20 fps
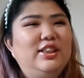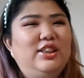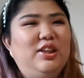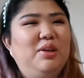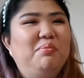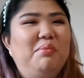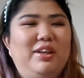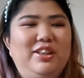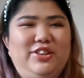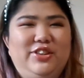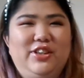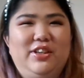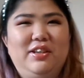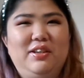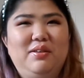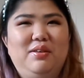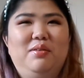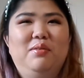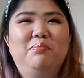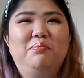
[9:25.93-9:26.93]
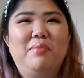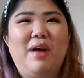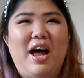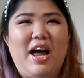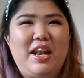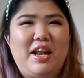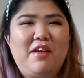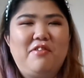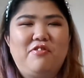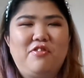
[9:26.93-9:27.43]
to mention
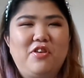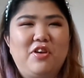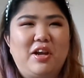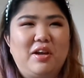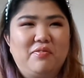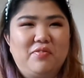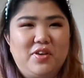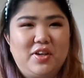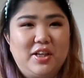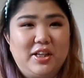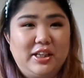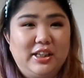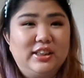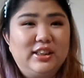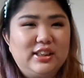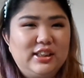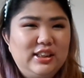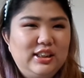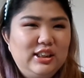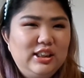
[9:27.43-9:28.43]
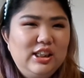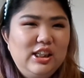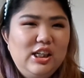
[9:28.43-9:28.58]
Matt if you give it a listen.